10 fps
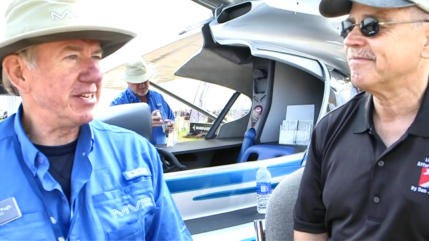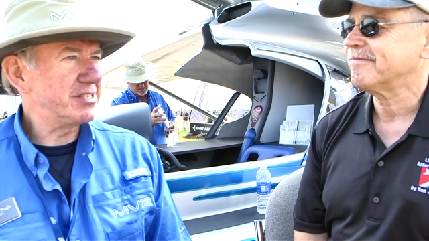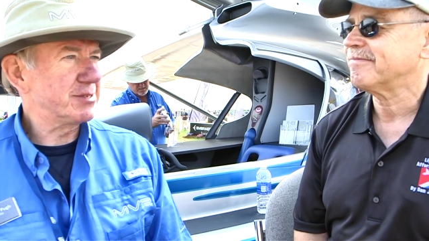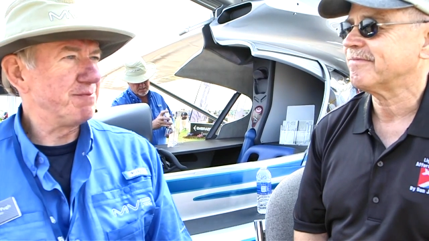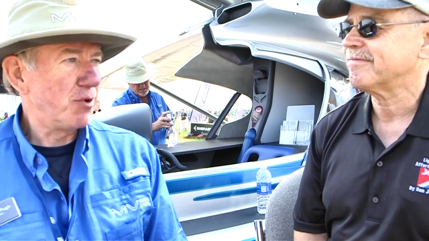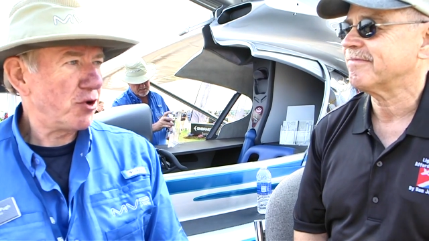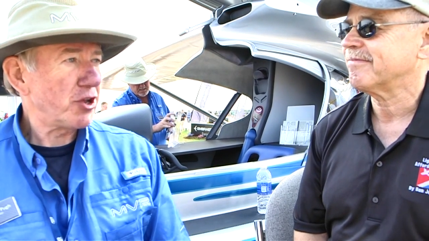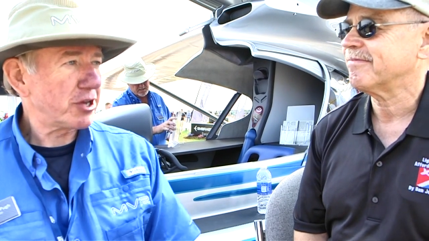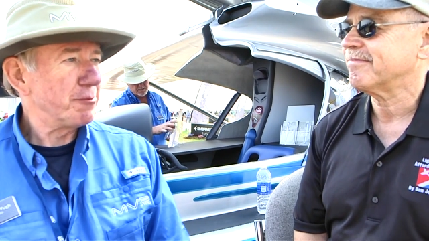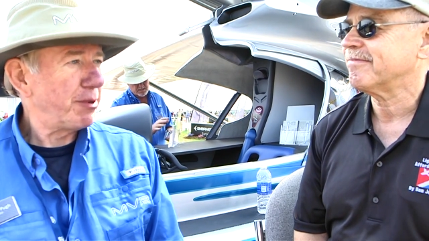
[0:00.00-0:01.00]
Speaker 1: is
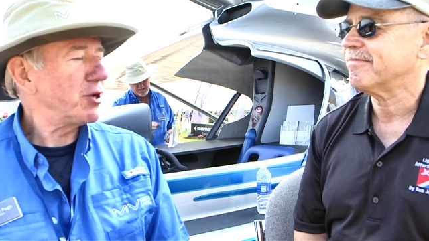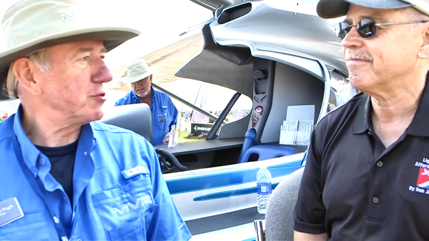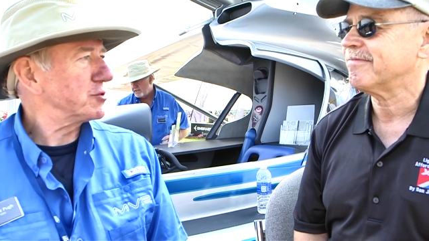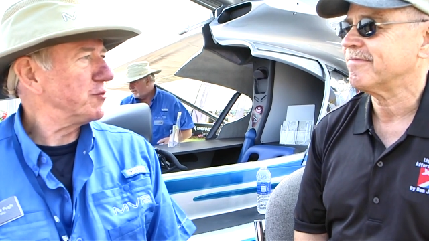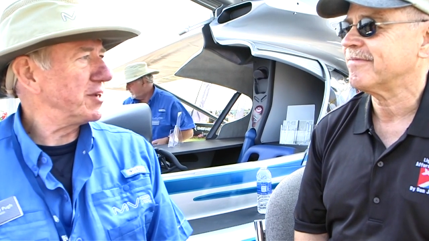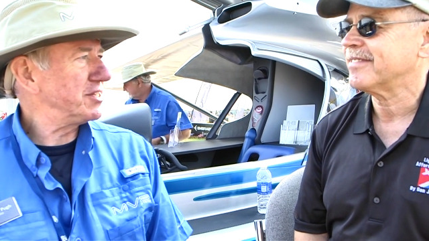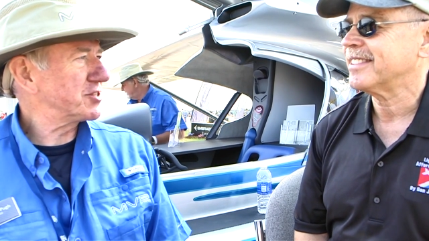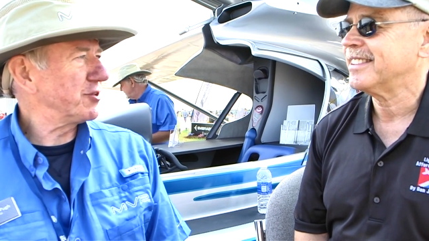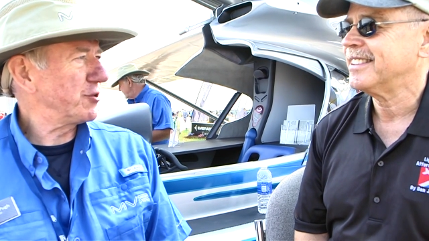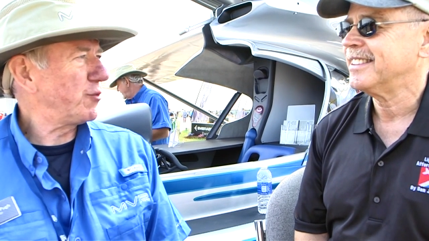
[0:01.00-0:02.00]
more like a boat when
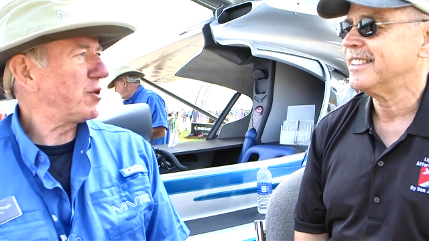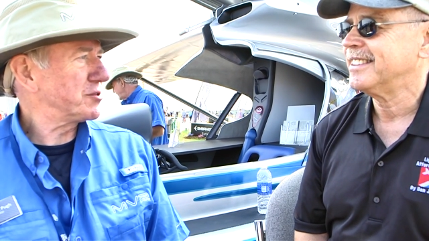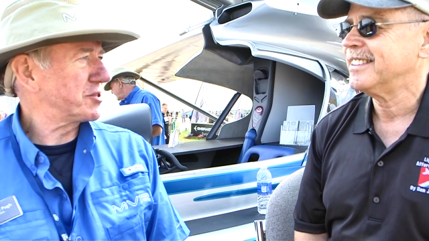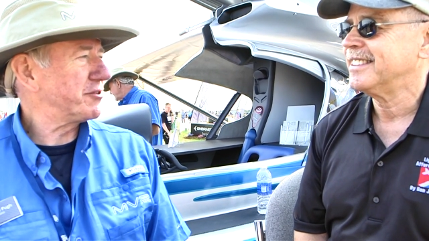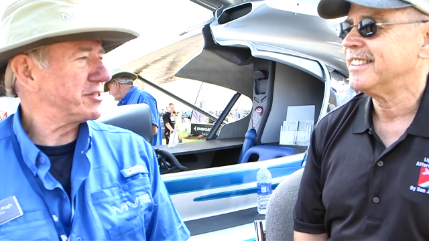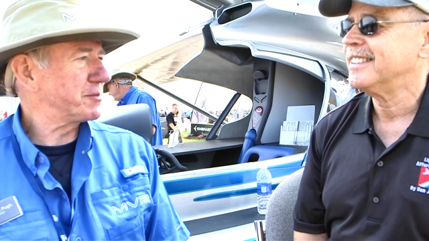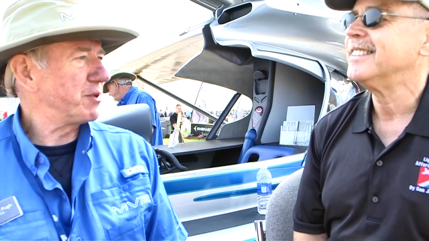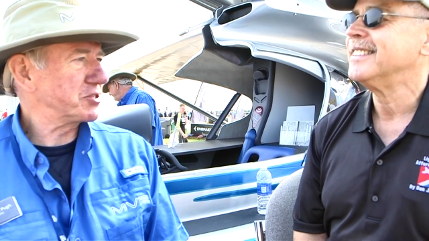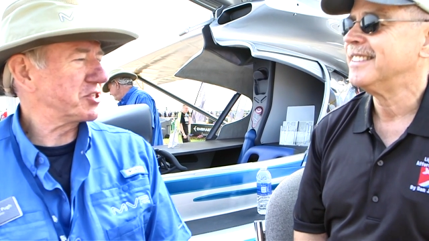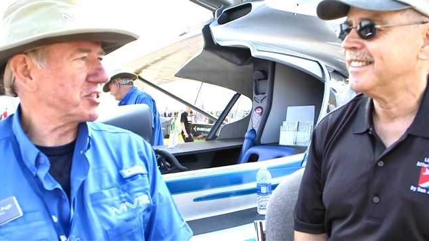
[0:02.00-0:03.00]
it's on the water as
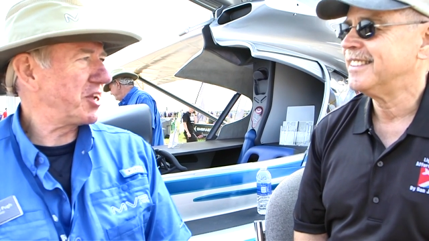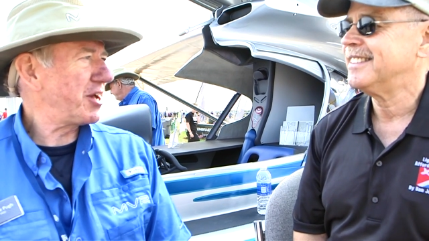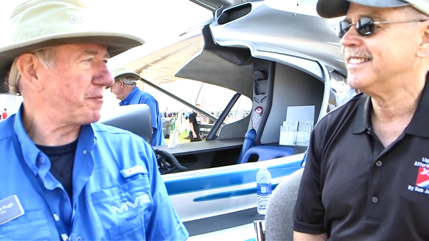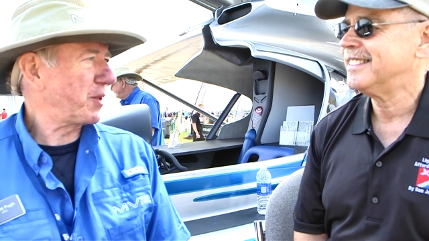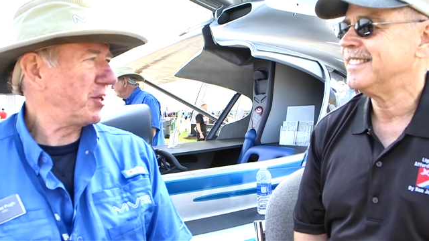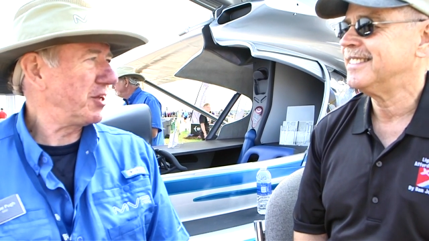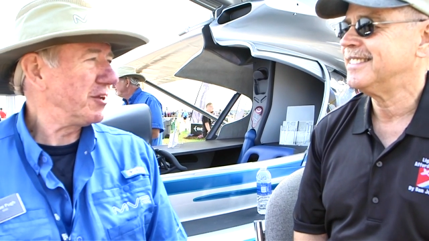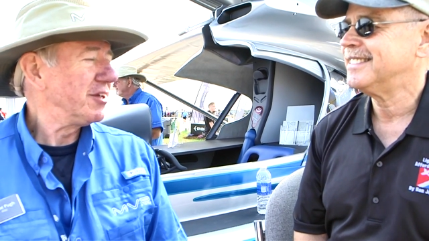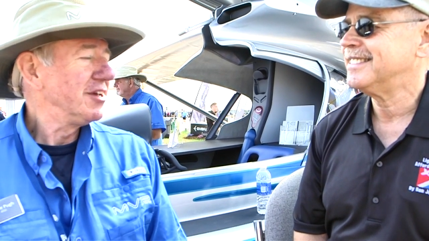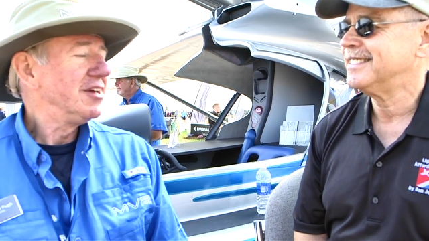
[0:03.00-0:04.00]
much as an
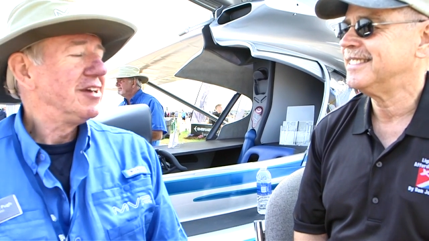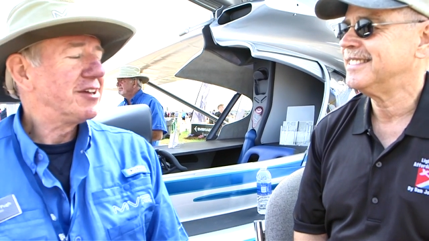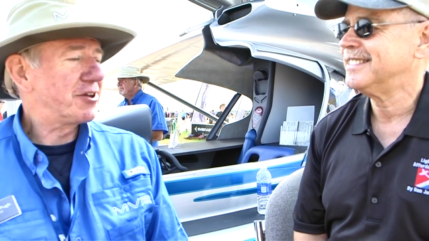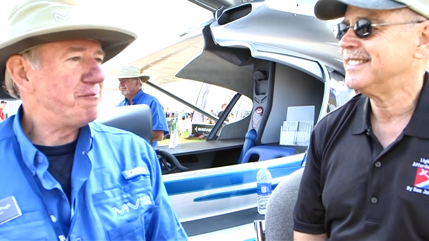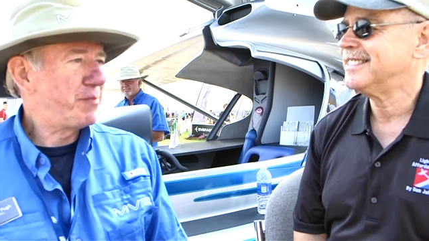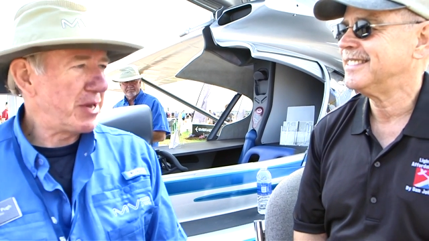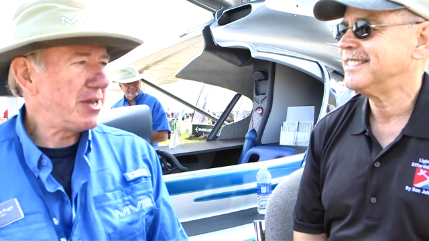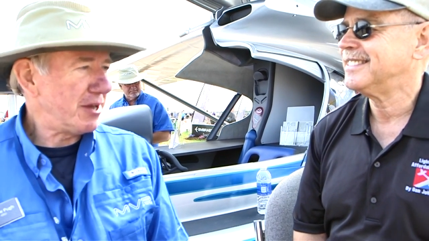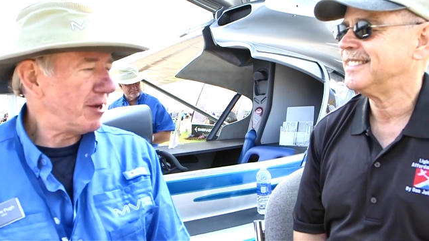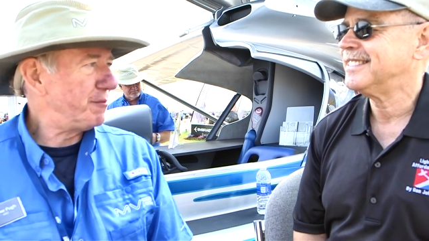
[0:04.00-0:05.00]
airplane can
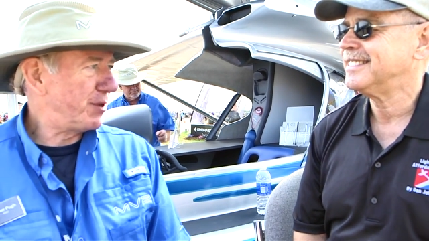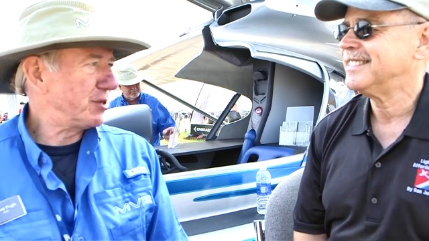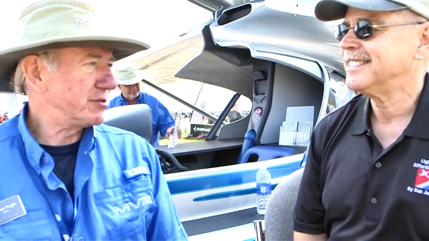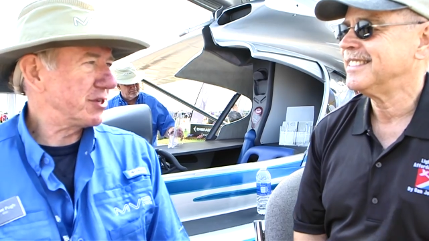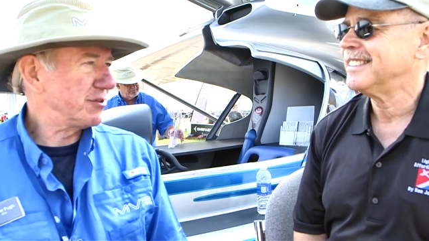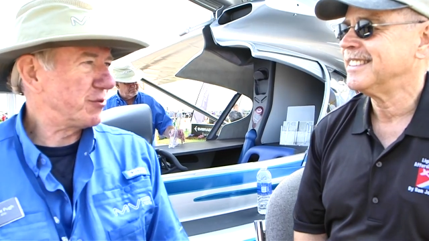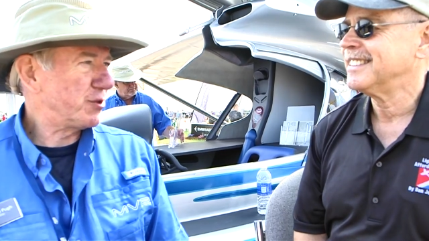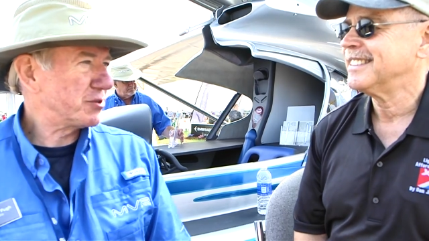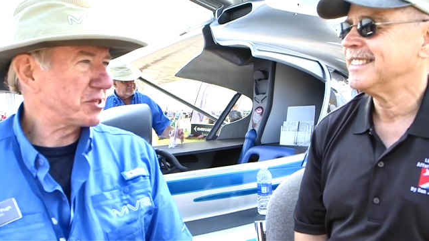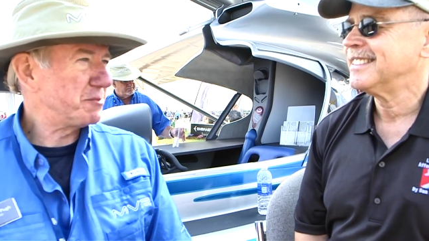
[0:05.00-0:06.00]
be a boat on
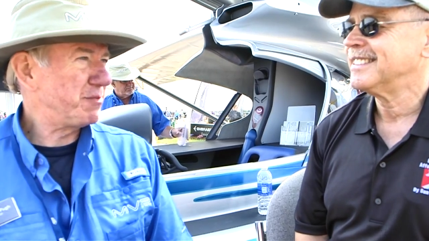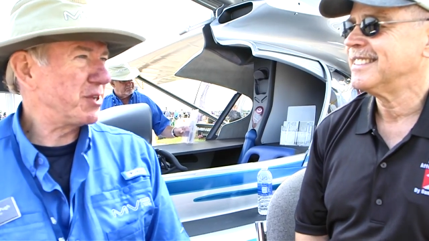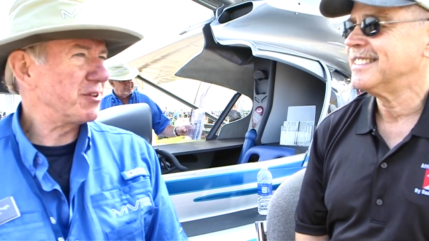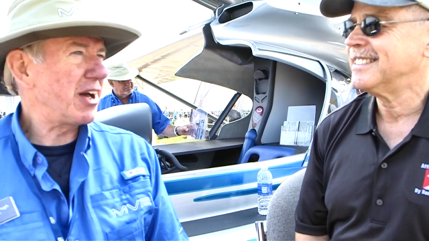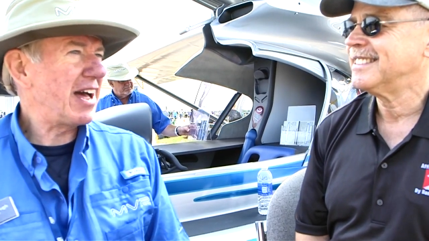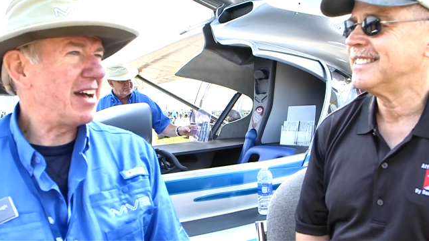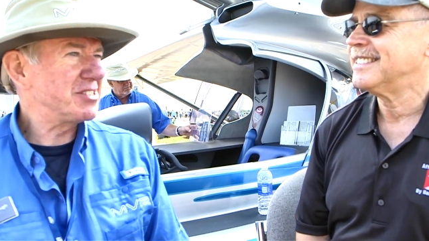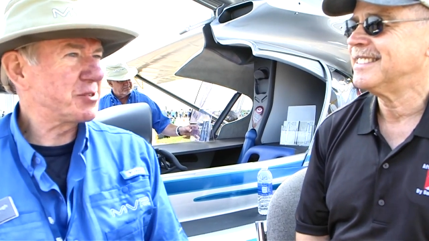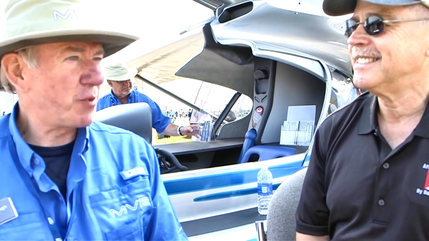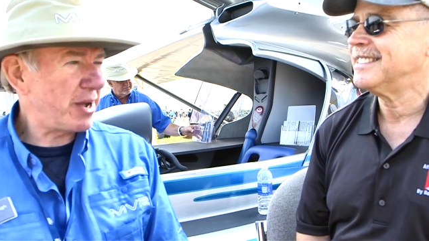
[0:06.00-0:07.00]
the water, but
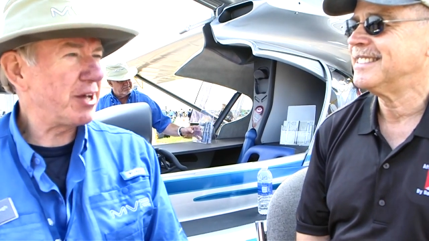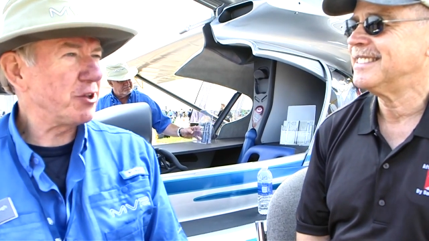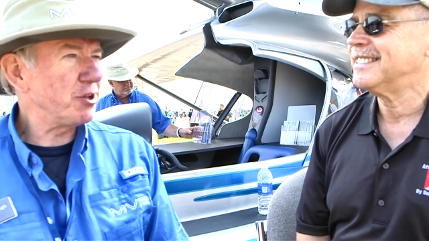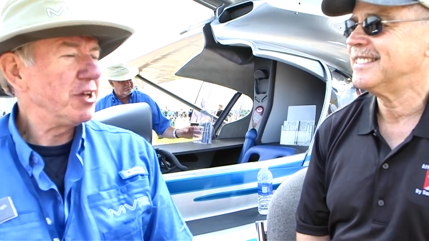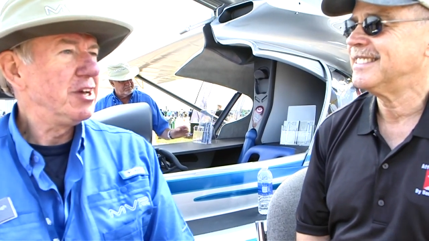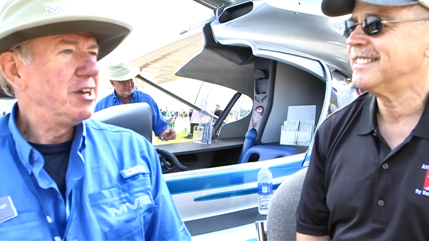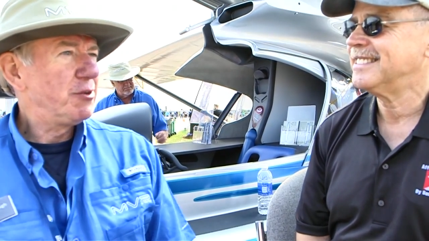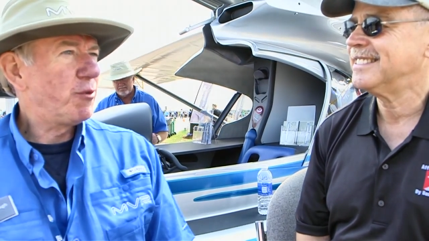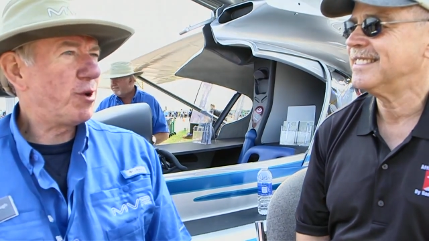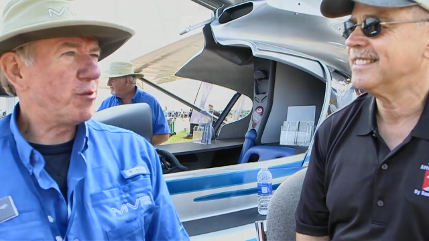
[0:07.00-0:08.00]
as well,
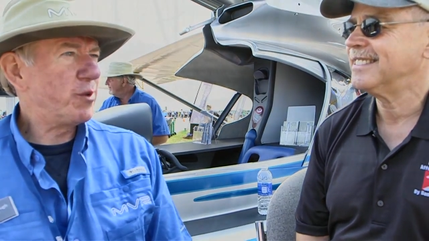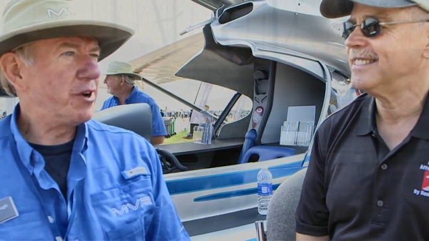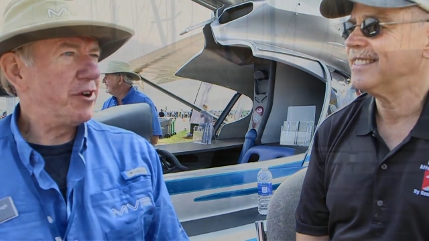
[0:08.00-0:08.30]
what